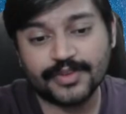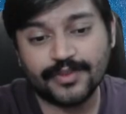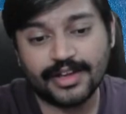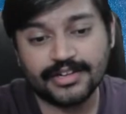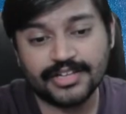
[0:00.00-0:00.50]

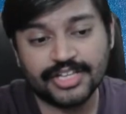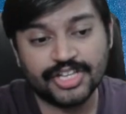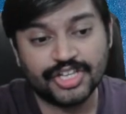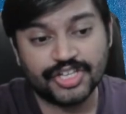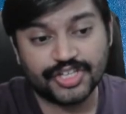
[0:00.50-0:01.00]
one,
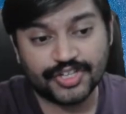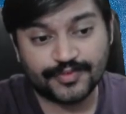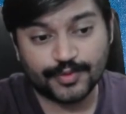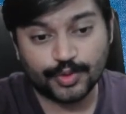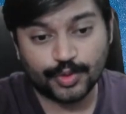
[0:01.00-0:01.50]

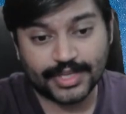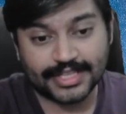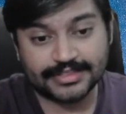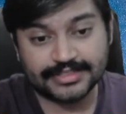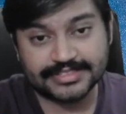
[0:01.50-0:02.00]
if you look
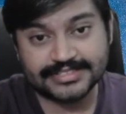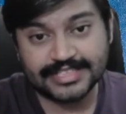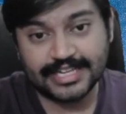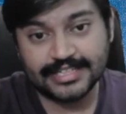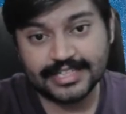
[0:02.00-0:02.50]
at the
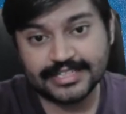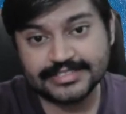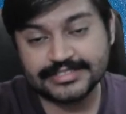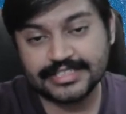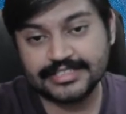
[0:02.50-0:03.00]

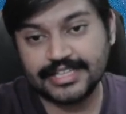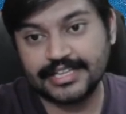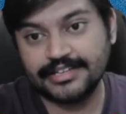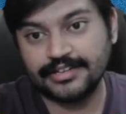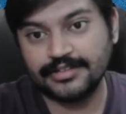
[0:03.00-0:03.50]
standings,
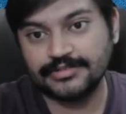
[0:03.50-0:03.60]
then